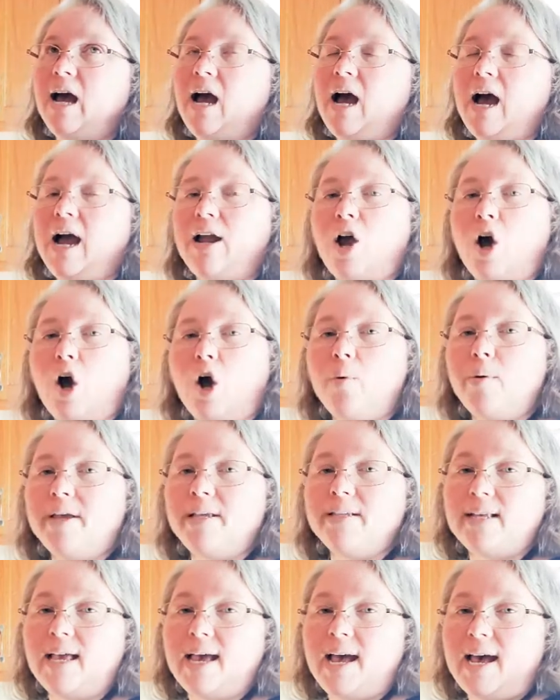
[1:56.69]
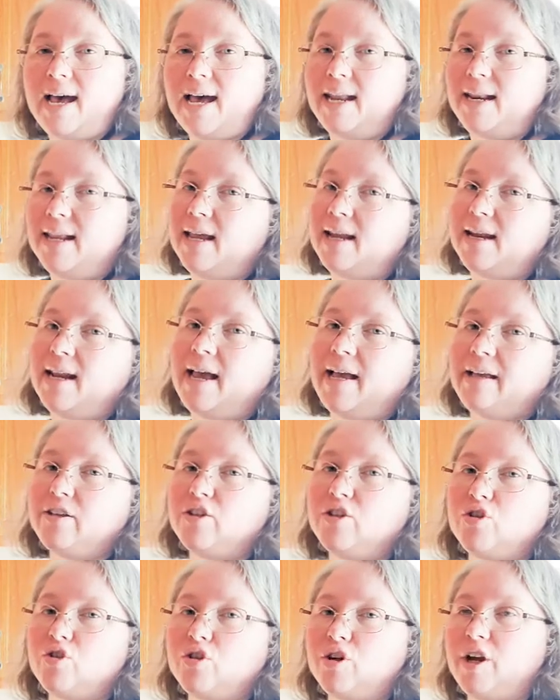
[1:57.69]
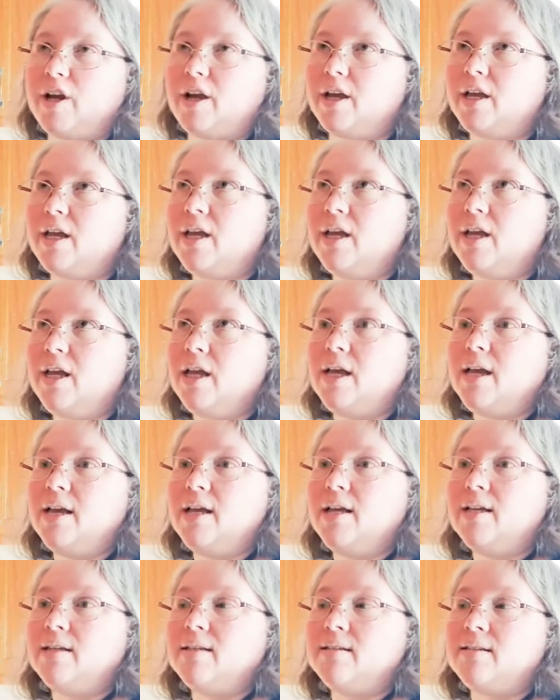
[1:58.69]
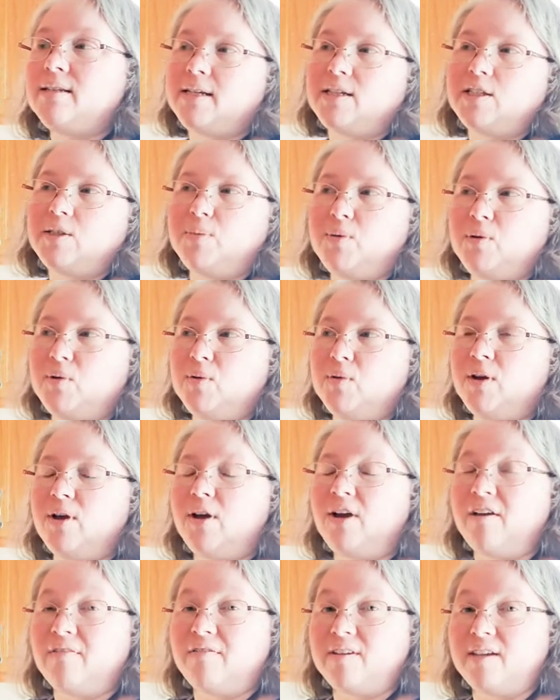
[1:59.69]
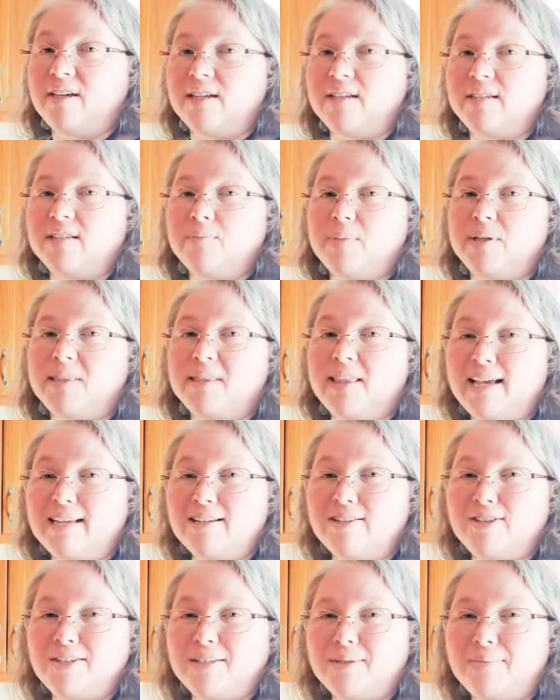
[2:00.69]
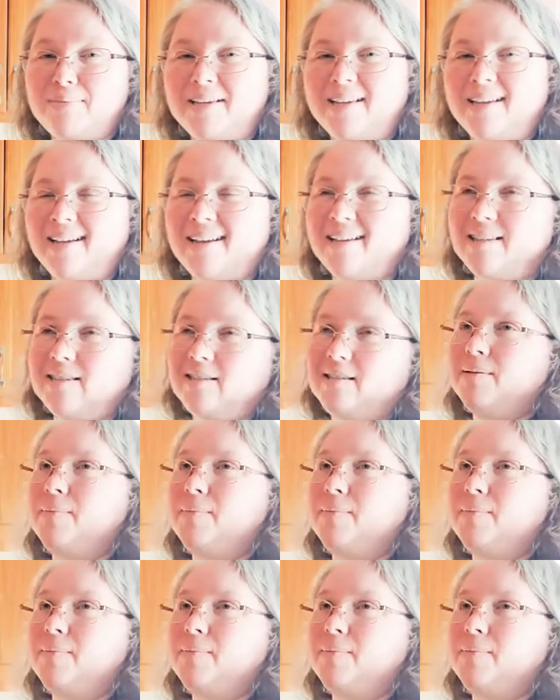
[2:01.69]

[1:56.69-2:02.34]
I always add an extra teaspoon of yeast, but that's just because